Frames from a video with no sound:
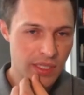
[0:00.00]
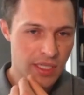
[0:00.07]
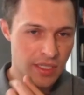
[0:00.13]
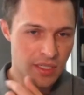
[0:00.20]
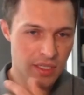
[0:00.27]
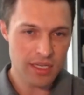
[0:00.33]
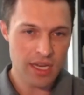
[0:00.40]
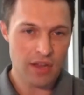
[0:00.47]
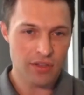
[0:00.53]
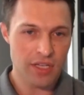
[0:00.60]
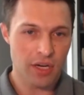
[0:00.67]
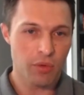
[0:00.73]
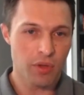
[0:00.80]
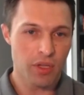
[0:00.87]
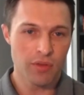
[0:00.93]
Because it sounds
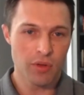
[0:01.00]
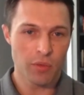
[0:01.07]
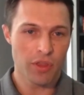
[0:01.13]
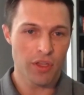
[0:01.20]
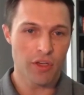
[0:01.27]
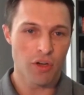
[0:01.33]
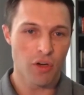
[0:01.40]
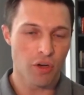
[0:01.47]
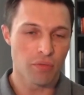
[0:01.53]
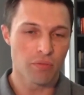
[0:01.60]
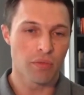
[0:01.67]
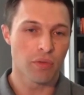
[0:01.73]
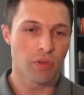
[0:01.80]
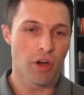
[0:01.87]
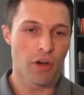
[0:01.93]
like even within your
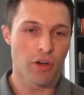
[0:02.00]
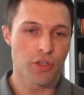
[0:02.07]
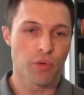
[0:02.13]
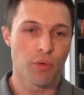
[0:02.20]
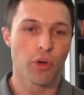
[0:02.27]
large